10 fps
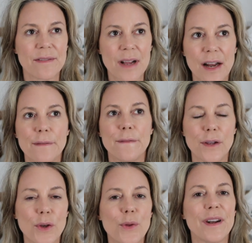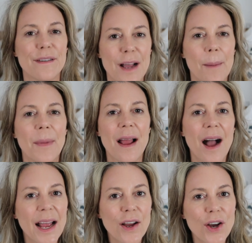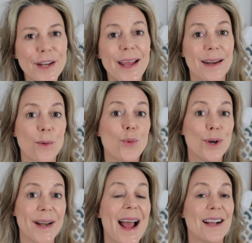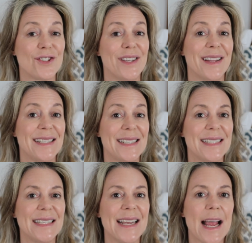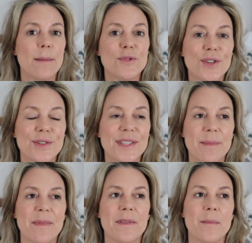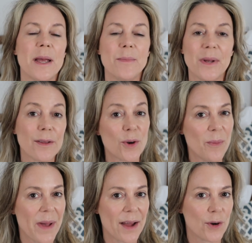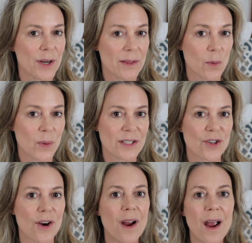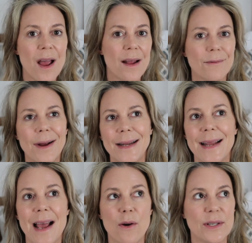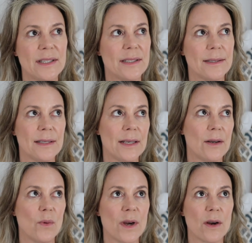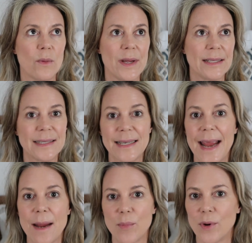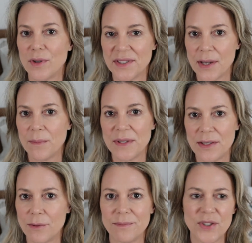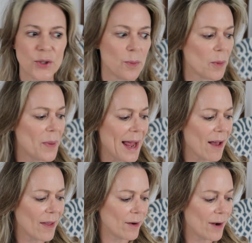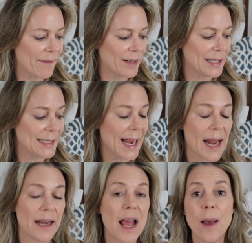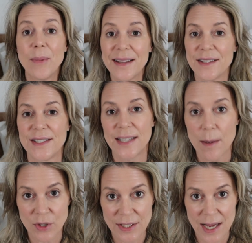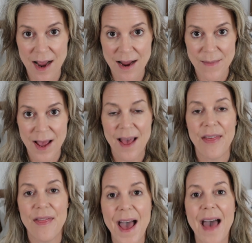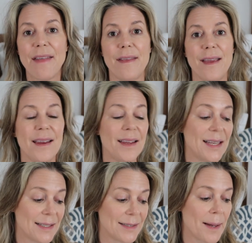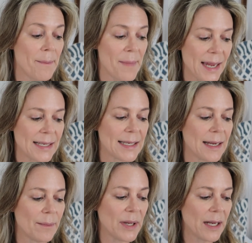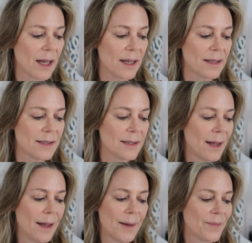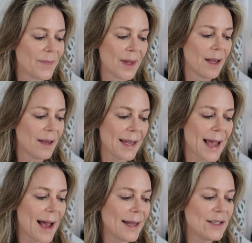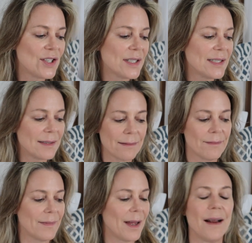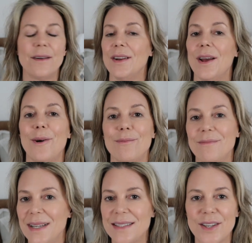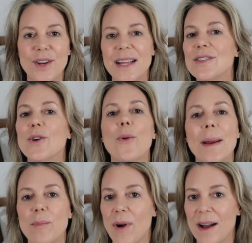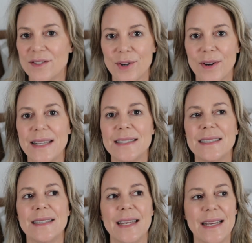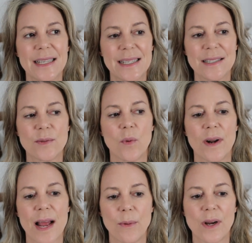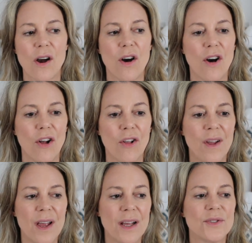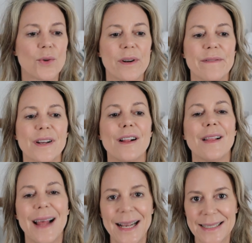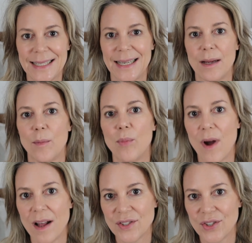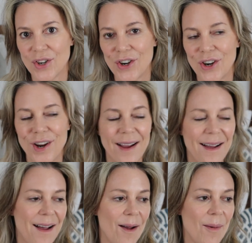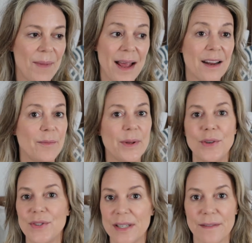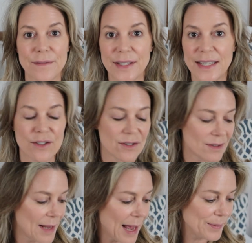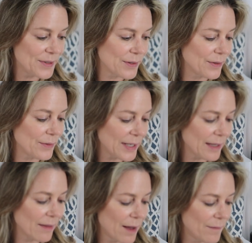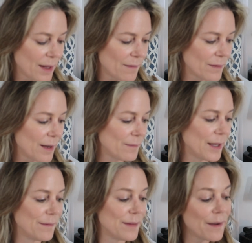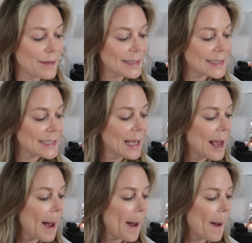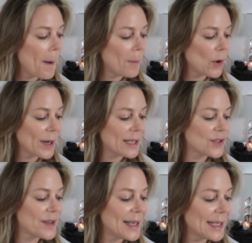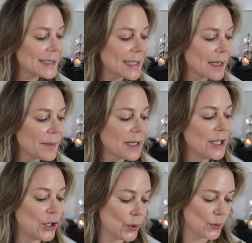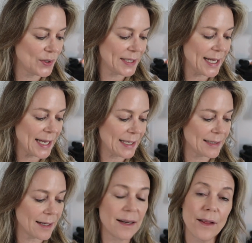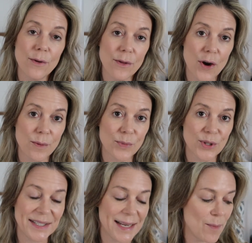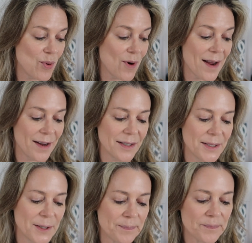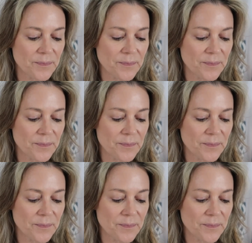I've got a few that I've got my eye on, and I would actually like to see. I'm sure some of them might be a little better in the winter. Right now it's, you know, where are we? It's in April, so I'm still super pale. I don't have any tan. But in the summertime, that thing is amazing because, yeah, it just, I don't know. It's a great bronzer. It is what I would call sort of a classic bronzer. And I've been using it for years. Absolutely love, love, love, love, love it. Okay, so the next thing I'm going to use is another Laura Mercier product.